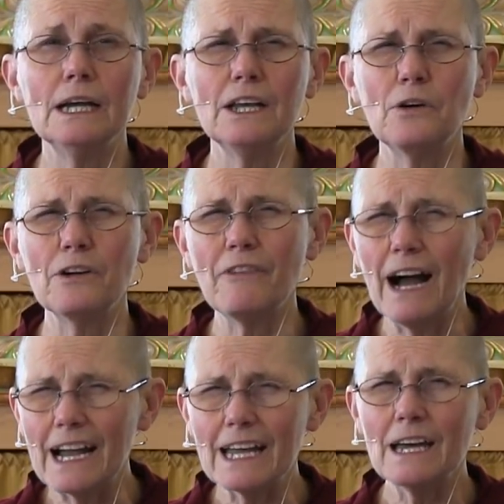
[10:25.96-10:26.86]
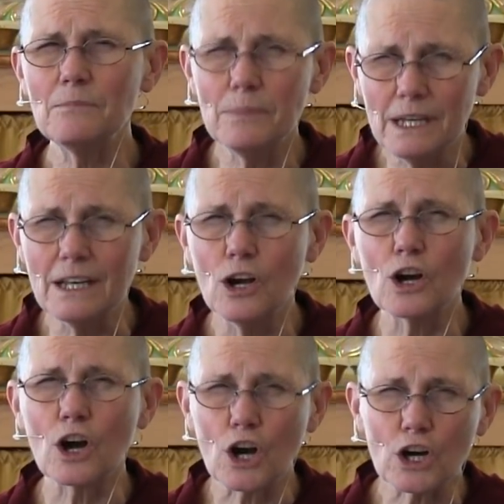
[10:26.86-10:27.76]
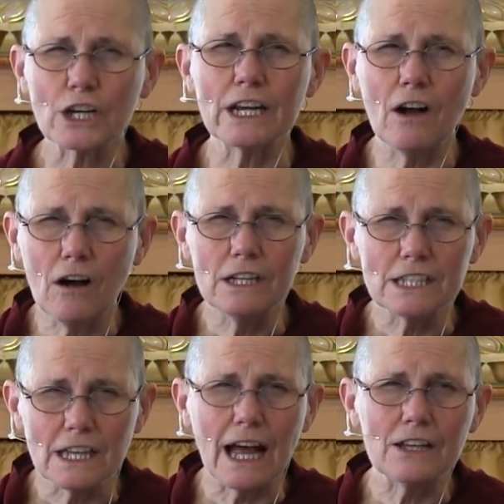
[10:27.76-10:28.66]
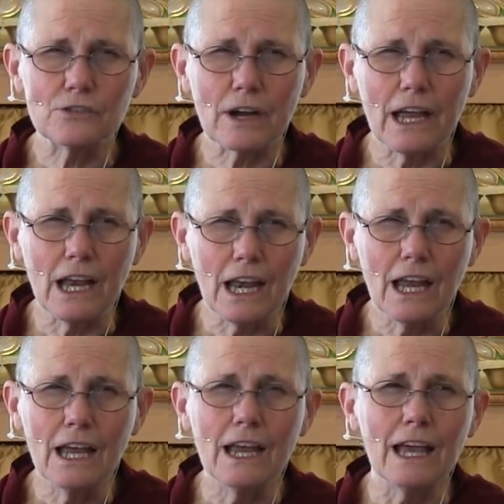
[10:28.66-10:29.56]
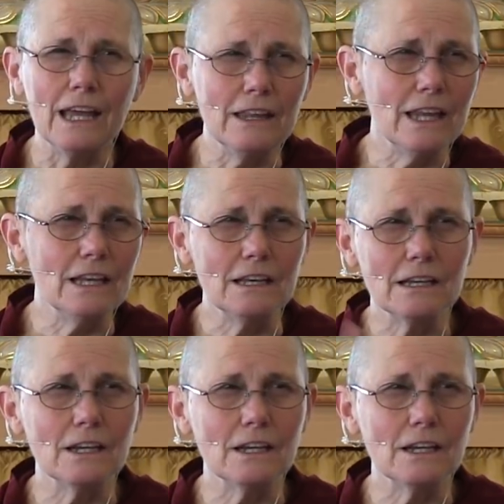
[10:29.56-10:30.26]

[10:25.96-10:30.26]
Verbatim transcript: You know, if I had been herded onto that train and then,